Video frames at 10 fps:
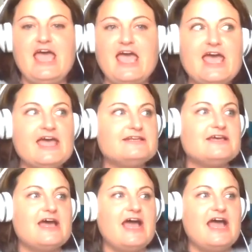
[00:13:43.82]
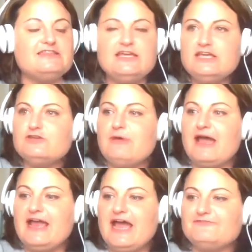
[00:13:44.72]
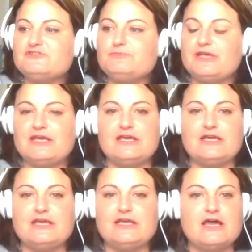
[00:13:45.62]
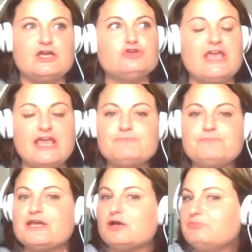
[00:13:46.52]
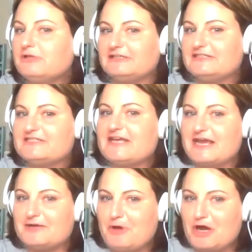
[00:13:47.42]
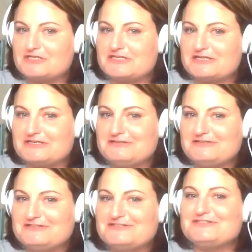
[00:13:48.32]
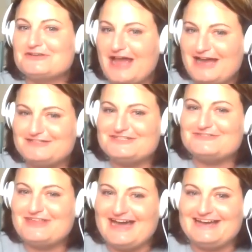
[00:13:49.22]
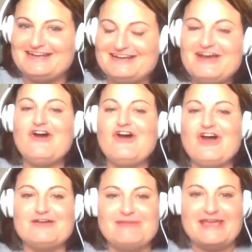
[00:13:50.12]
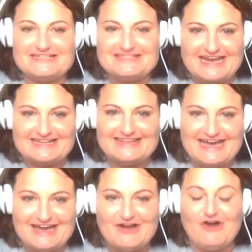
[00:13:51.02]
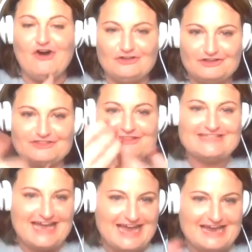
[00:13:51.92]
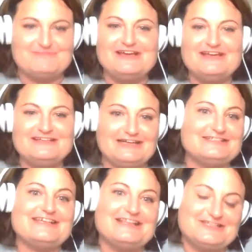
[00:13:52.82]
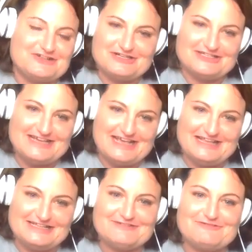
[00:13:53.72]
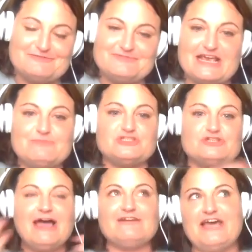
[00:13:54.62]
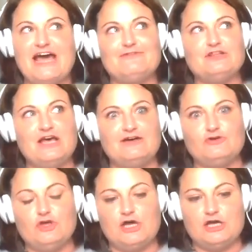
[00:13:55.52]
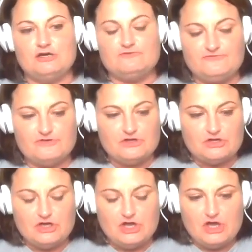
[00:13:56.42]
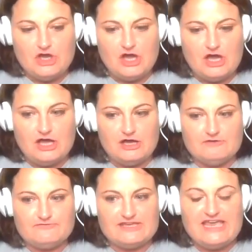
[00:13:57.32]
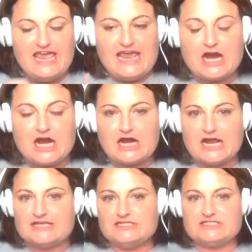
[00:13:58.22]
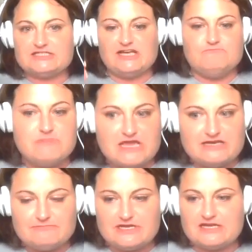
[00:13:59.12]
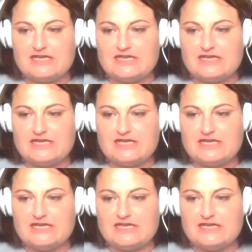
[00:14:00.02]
And I think you might have to be, you can't be a completely sane person to do that and maintain that all the time. Not to say that you're insane, that's not what I'm saying, but you have to have a level of care and just commitment.